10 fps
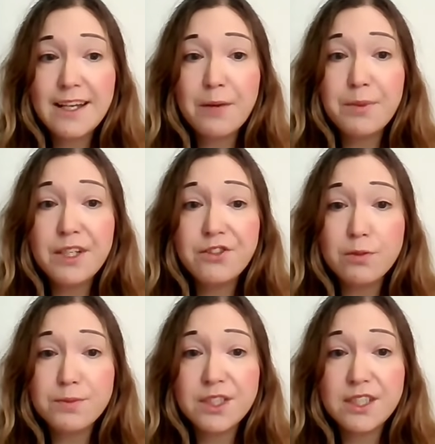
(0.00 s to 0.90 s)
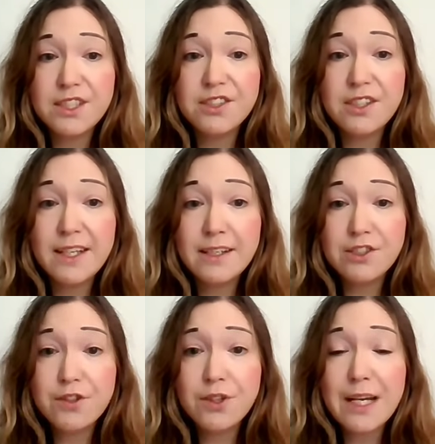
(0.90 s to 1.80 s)
have been adopted into the
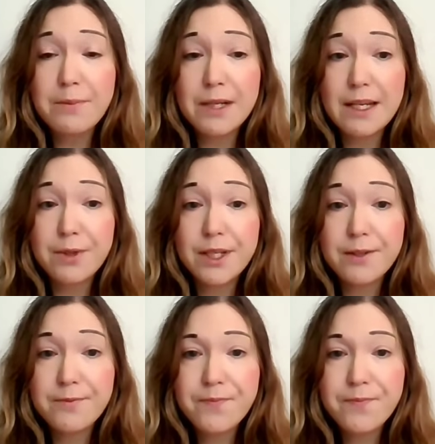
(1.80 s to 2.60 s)
English vocabulary.